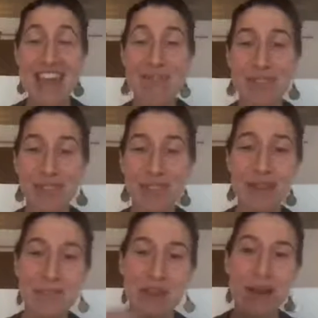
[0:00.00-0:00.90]
and then
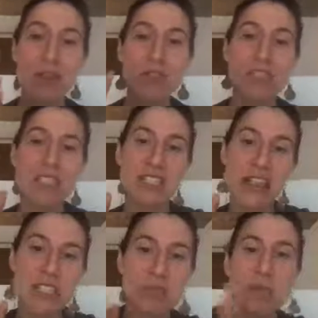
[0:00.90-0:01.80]
thankfully, my
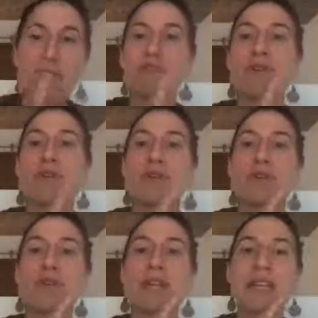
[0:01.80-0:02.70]
coaches nudged
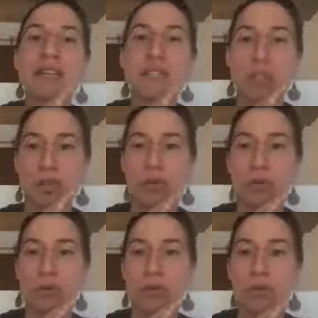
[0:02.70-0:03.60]
me further
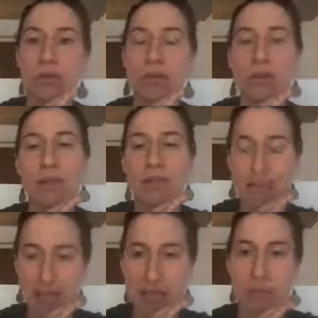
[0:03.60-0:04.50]
into.
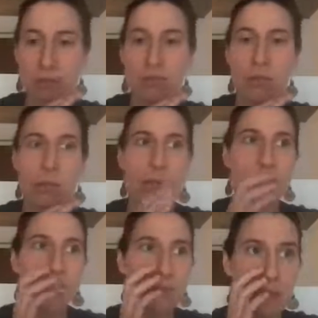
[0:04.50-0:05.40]
They were like,
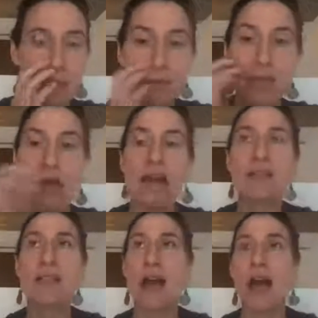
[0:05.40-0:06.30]
"Yes, Ruth, do it."
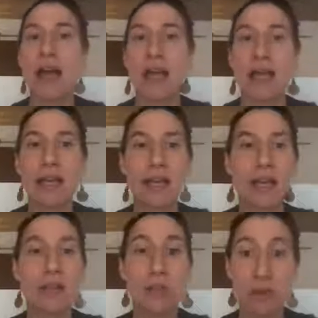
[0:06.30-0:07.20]
And because
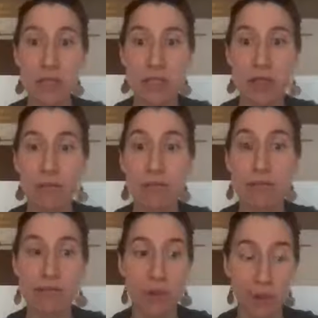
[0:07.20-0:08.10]
I
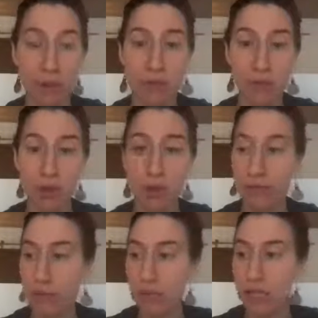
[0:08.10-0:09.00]
trust them
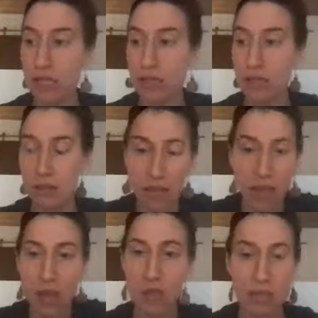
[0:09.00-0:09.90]
very, very
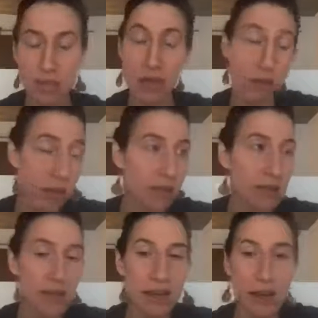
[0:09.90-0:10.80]
fully, it
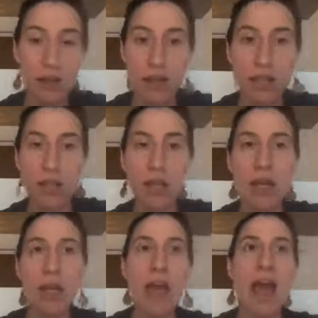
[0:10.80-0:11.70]
was okay. Yeah,
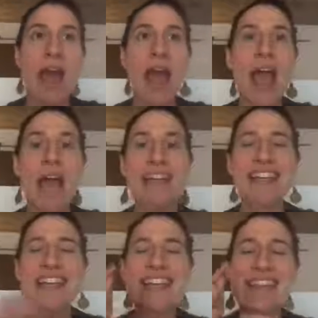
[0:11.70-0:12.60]
all right.
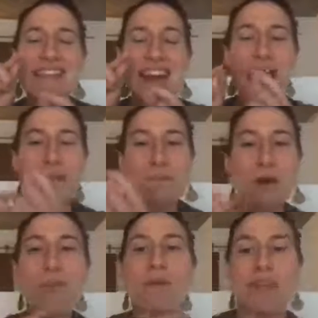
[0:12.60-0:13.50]
And
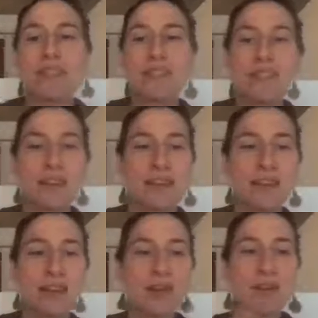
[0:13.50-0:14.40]
in that
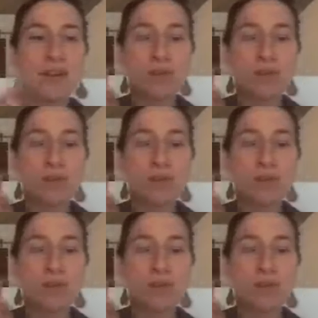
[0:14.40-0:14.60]
moment